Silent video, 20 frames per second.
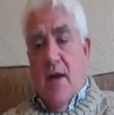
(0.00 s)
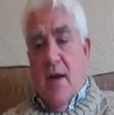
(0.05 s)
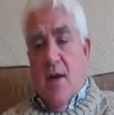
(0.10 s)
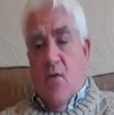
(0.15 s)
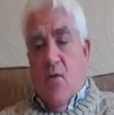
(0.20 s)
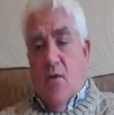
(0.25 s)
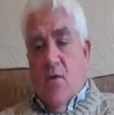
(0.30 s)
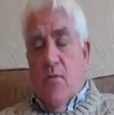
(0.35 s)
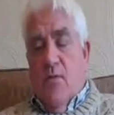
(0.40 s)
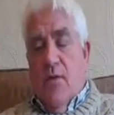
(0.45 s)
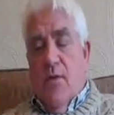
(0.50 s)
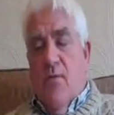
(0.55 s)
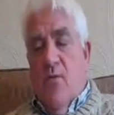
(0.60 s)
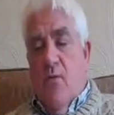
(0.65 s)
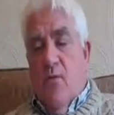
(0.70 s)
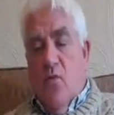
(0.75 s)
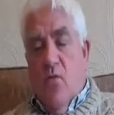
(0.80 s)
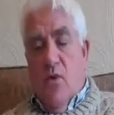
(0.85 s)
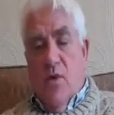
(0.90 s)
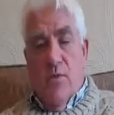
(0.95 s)
which
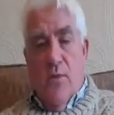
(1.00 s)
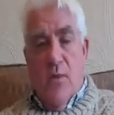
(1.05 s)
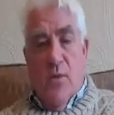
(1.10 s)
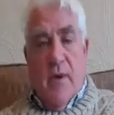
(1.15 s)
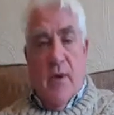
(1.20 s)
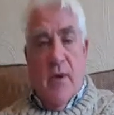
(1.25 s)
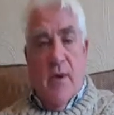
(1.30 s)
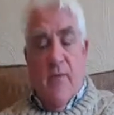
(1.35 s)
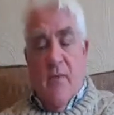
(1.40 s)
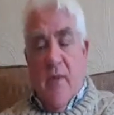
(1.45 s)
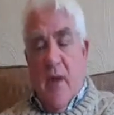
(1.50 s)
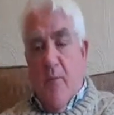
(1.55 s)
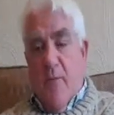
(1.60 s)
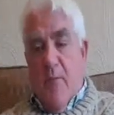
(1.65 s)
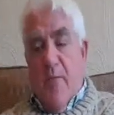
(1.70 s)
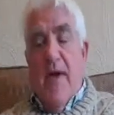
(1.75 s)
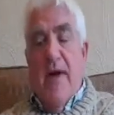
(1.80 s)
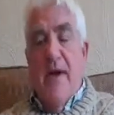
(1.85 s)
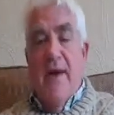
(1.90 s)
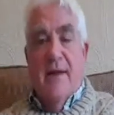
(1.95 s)
will
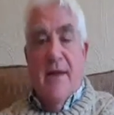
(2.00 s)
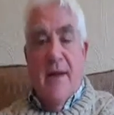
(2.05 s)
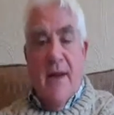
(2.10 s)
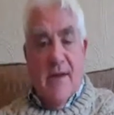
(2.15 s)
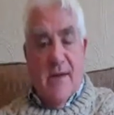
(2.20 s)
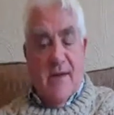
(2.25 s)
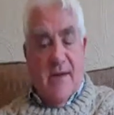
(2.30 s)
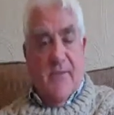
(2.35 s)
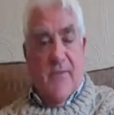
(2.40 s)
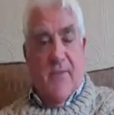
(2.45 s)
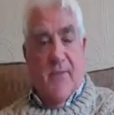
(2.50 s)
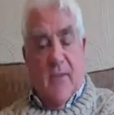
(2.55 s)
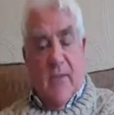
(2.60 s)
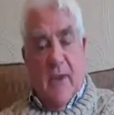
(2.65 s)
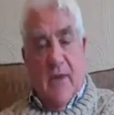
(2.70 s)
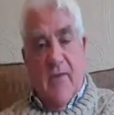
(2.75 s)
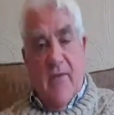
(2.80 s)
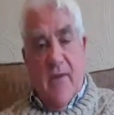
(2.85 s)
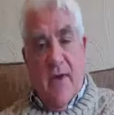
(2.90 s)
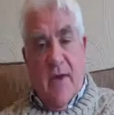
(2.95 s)
appear less
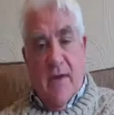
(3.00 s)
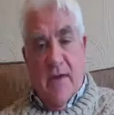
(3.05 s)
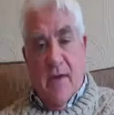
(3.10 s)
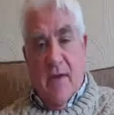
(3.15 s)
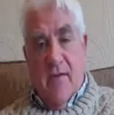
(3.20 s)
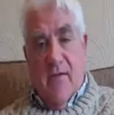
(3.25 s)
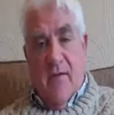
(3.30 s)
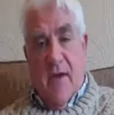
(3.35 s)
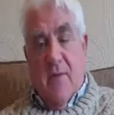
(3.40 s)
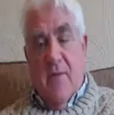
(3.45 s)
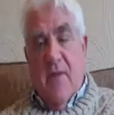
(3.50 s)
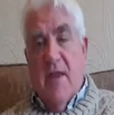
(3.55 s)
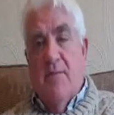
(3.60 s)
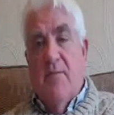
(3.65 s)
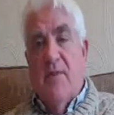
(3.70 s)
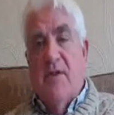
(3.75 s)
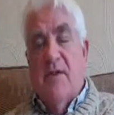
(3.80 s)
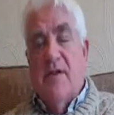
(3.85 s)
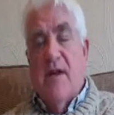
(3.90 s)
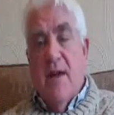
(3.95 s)
invasive. I mean, the
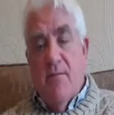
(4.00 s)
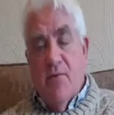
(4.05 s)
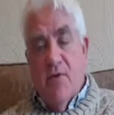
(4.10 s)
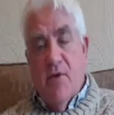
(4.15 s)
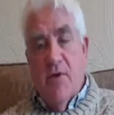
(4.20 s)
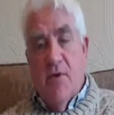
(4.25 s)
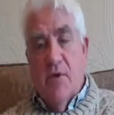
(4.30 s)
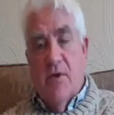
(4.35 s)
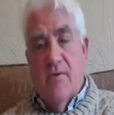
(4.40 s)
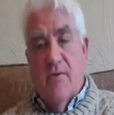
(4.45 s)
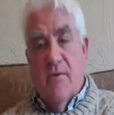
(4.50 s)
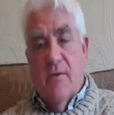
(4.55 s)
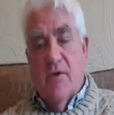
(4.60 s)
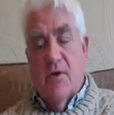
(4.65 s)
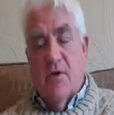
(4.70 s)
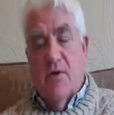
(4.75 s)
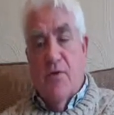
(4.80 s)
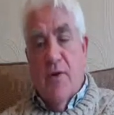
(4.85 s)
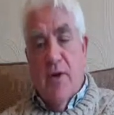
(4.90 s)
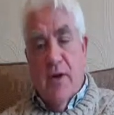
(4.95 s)
perceptions of the
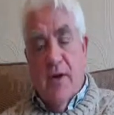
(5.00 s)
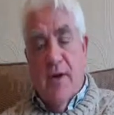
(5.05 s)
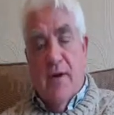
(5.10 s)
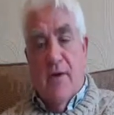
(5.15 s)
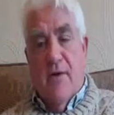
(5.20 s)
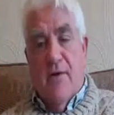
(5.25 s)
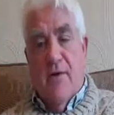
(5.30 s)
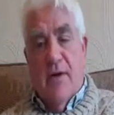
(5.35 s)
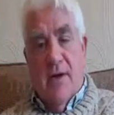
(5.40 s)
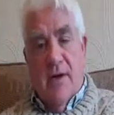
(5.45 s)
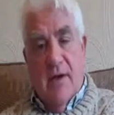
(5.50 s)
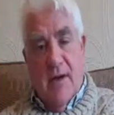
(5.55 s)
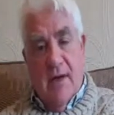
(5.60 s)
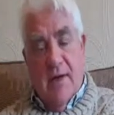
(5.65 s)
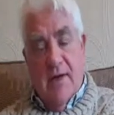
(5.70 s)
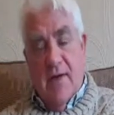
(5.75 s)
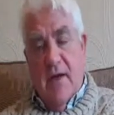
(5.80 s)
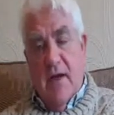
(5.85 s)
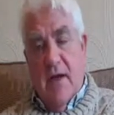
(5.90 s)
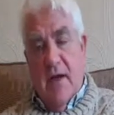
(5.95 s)
screening or the
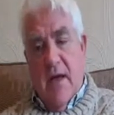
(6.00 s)
kit